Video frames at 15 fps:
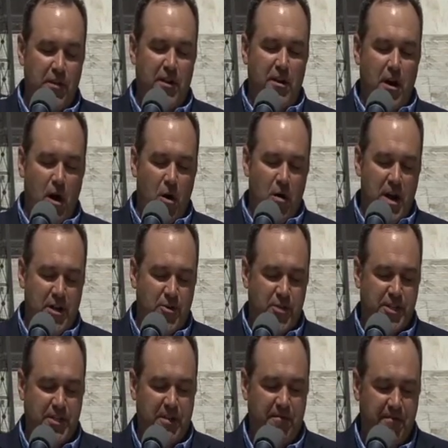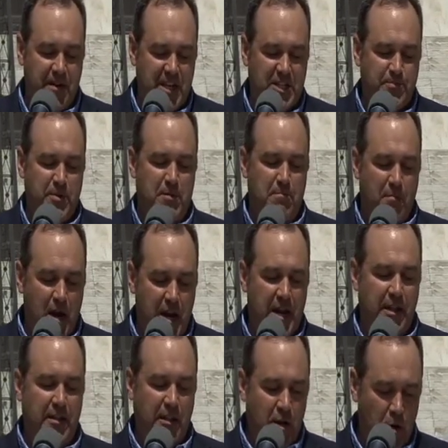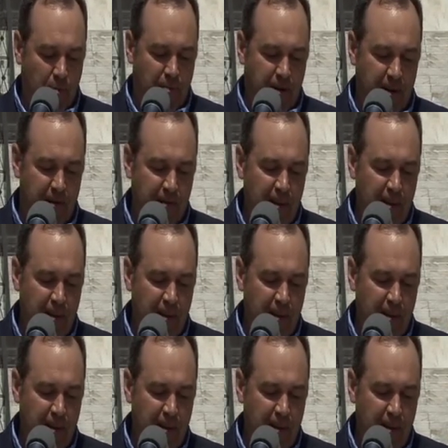the no-interest investment money loop.